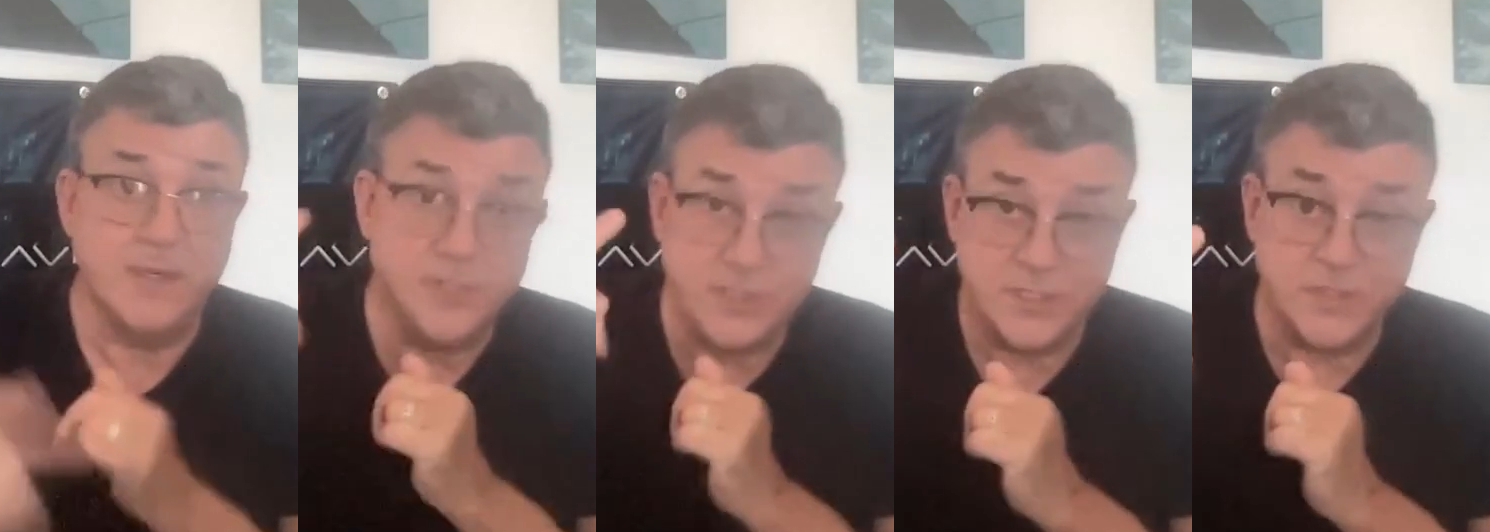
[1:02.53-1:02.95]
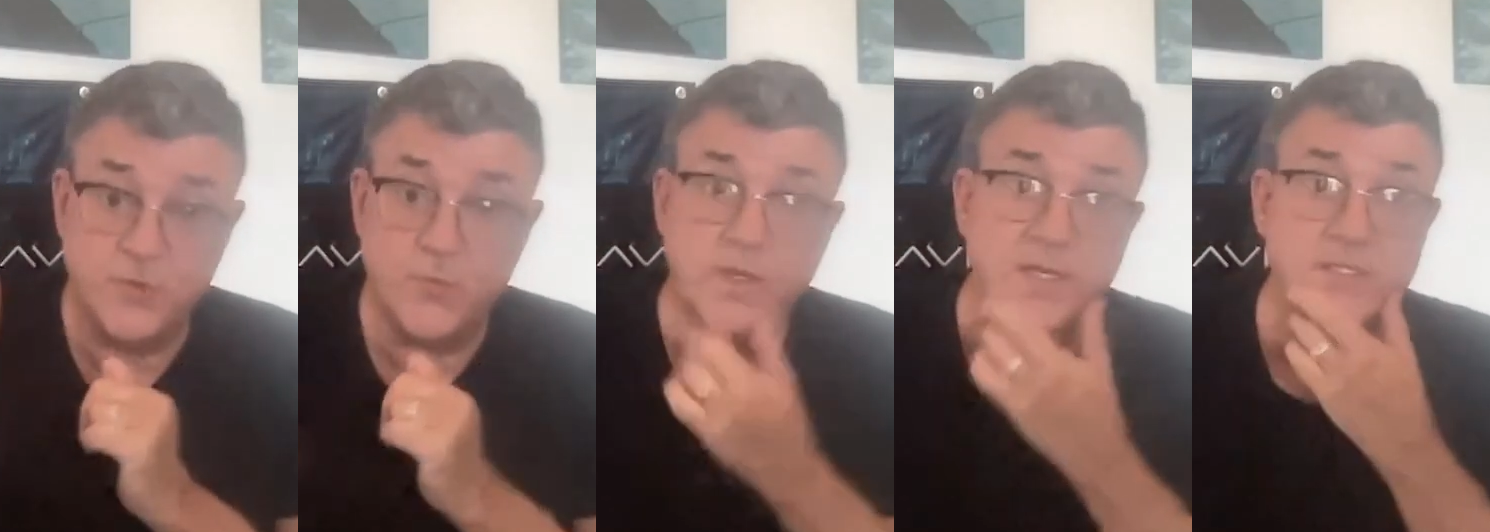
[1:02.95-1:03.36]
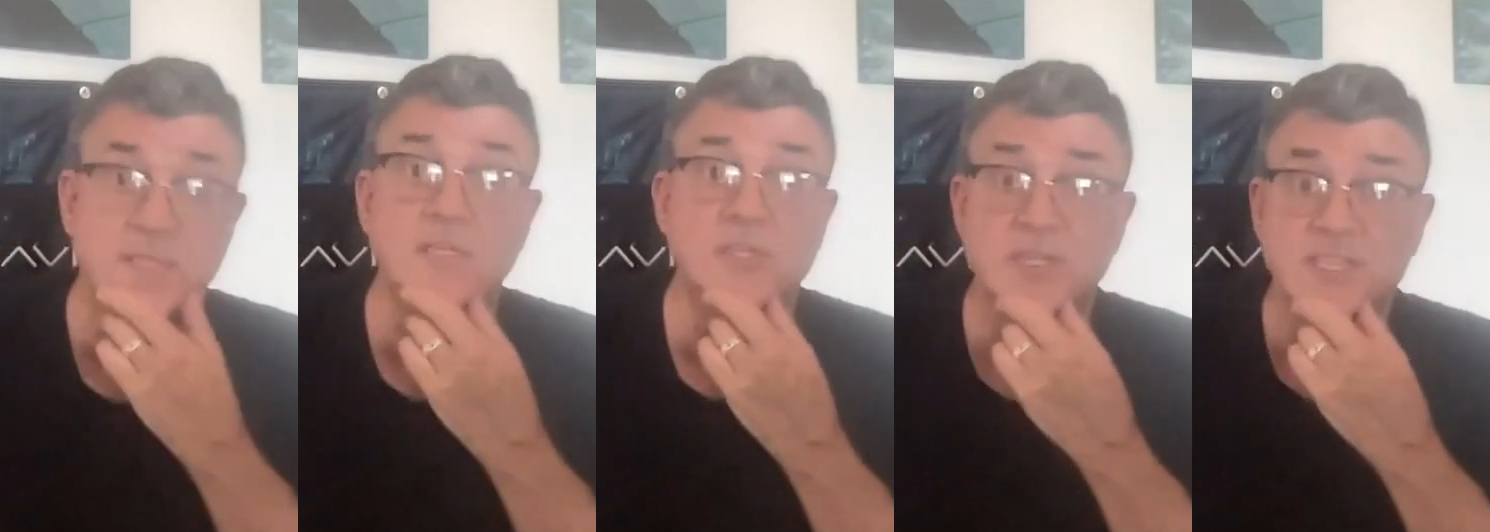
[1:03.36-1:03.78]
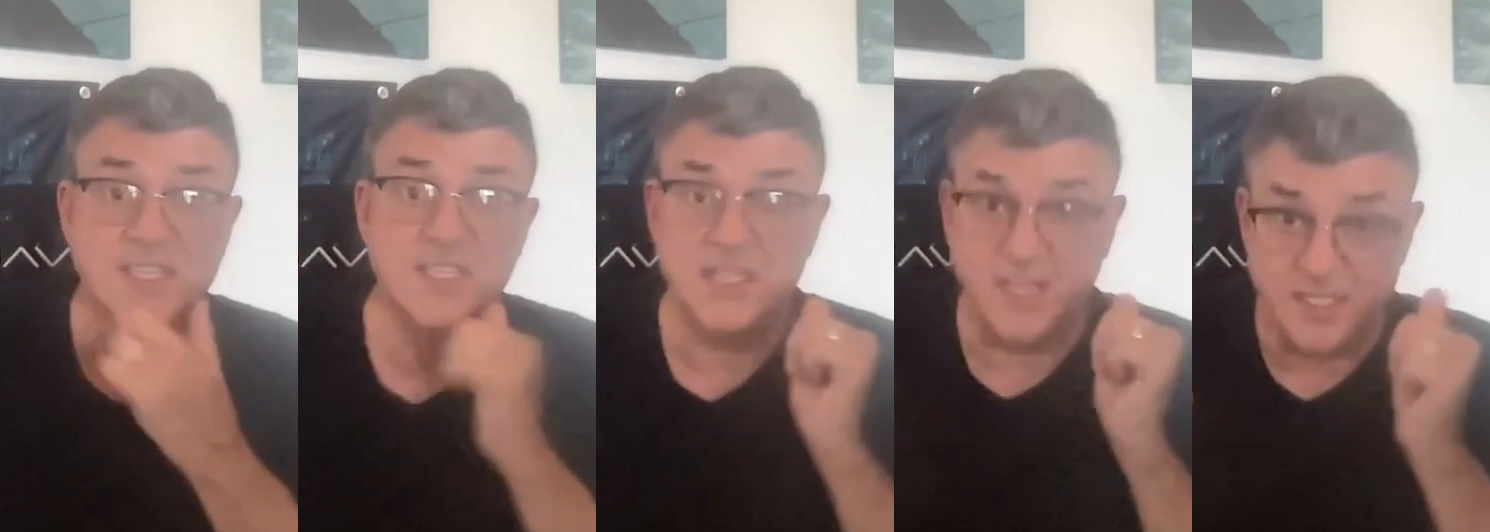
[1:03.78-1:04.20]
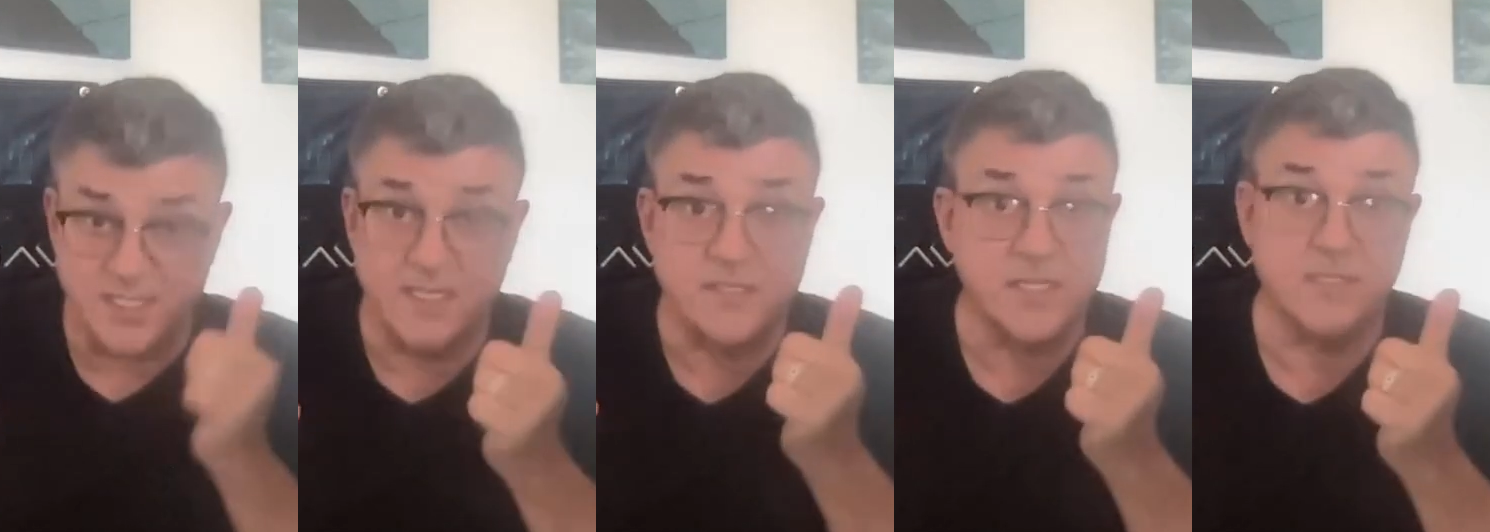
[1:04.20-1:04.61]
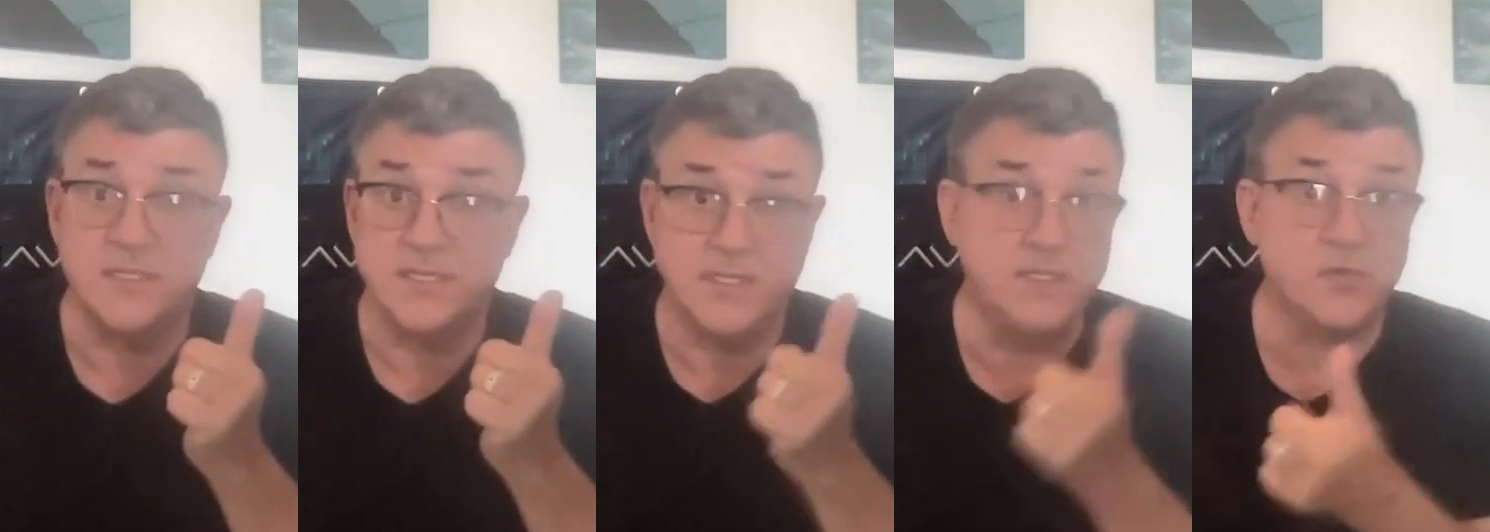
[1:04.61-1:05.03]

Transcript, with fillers: In just two weeks and in just six incidents,